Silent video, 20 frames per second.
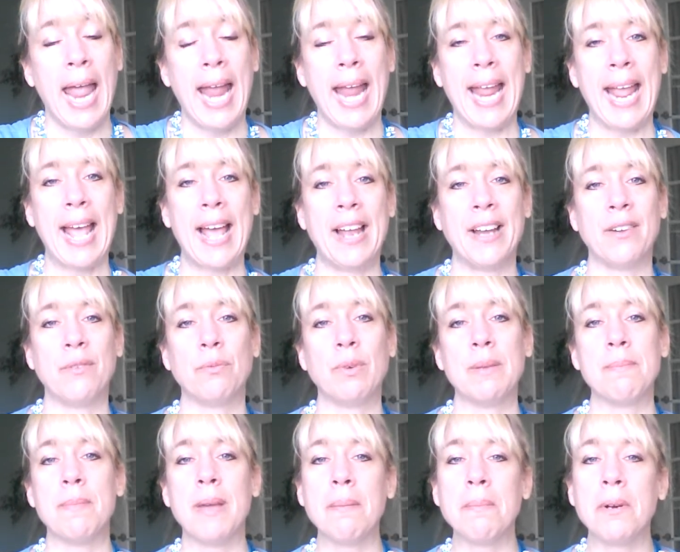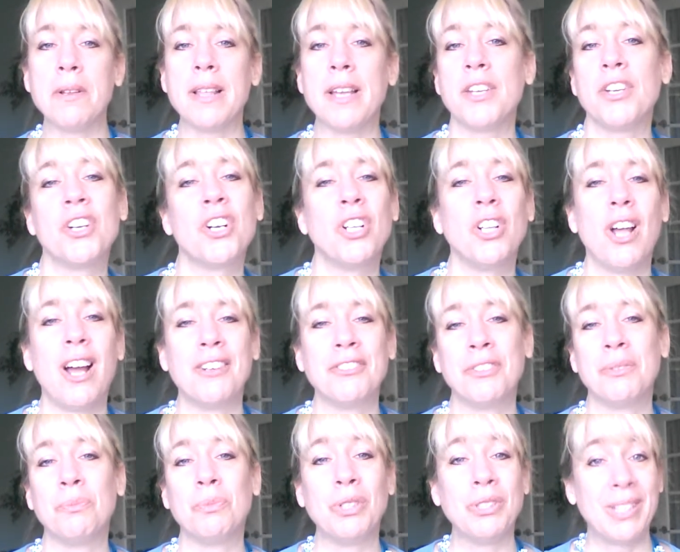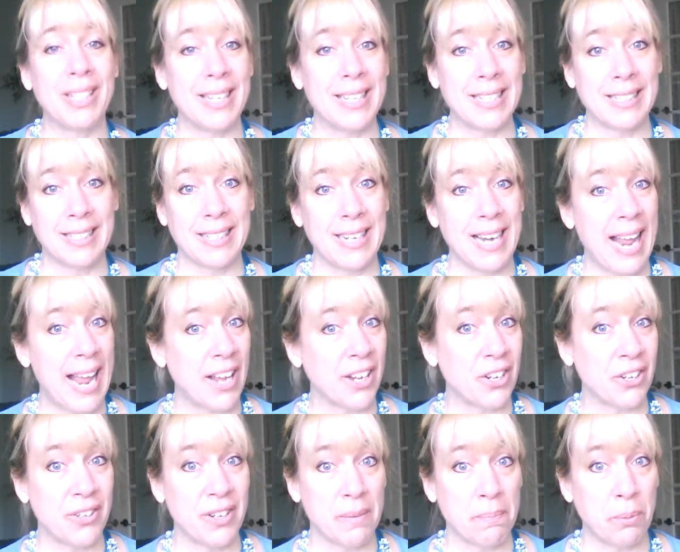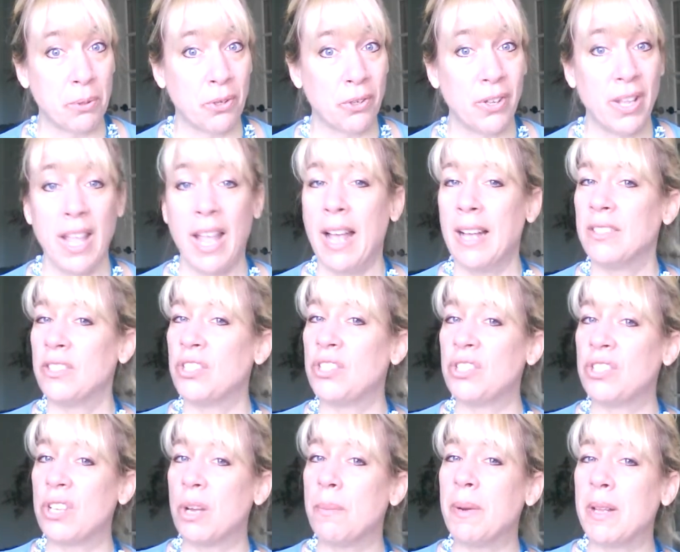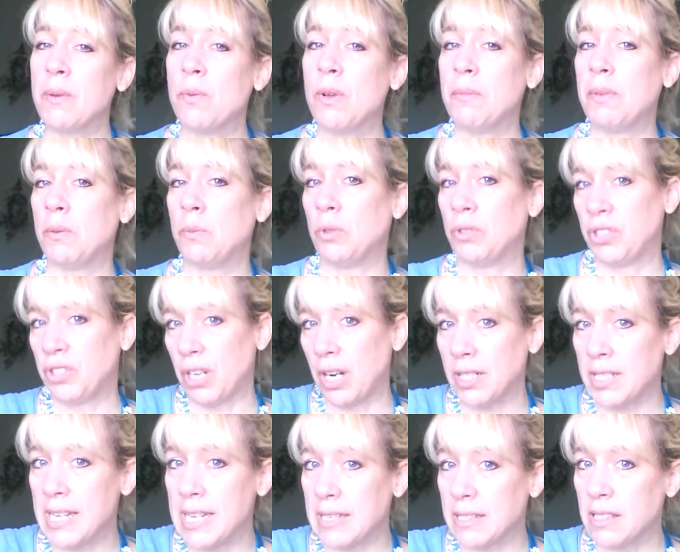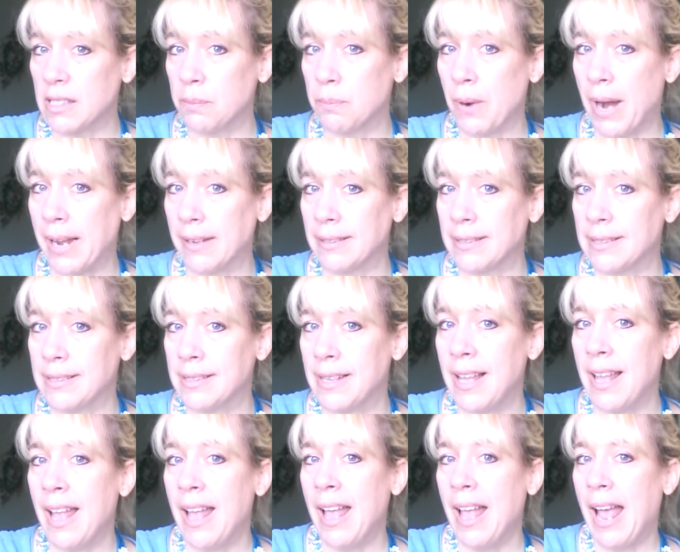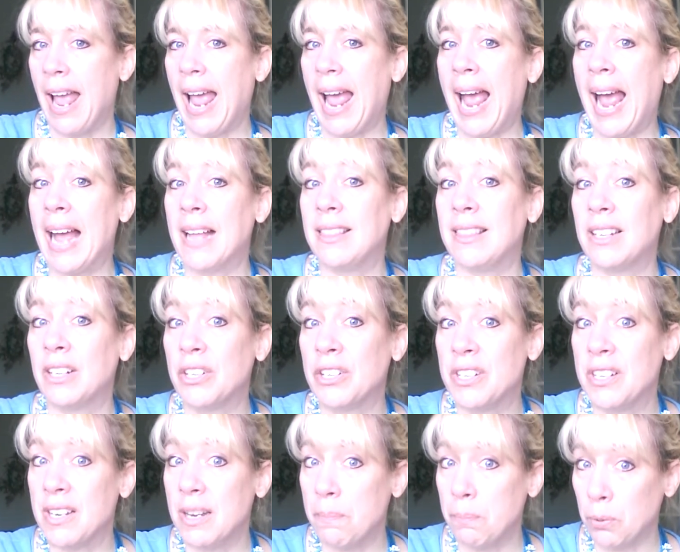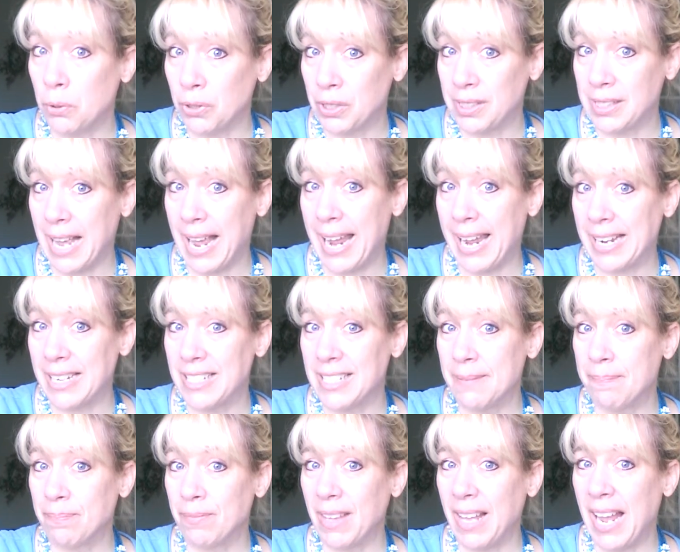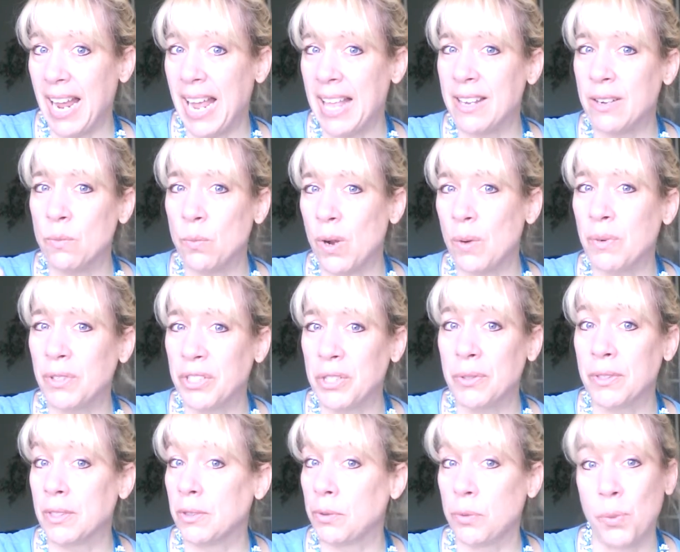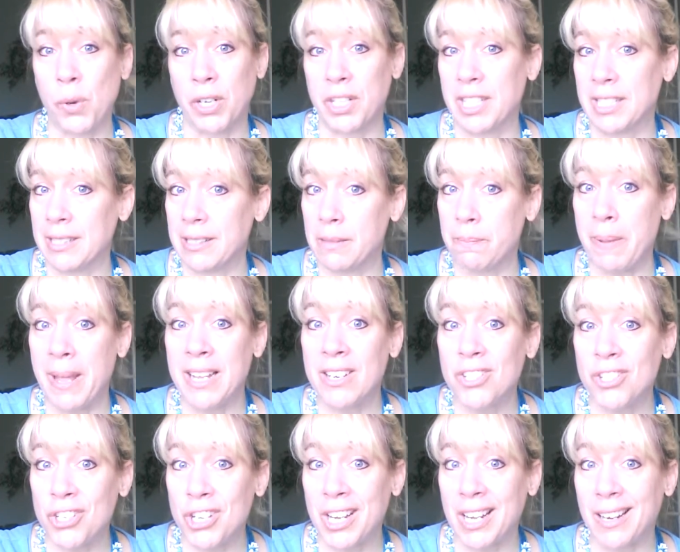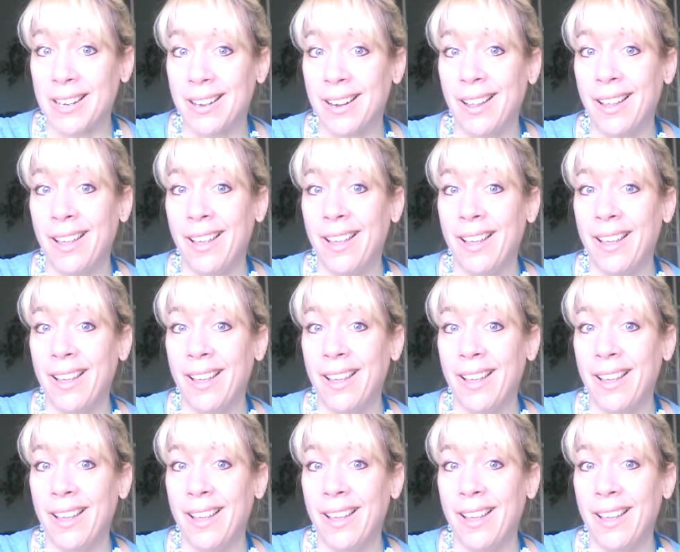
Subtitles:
And remember that your colostrum really isn't at your nipple. So many women will start to express at their nipple site, and what we're doing is we're just pinching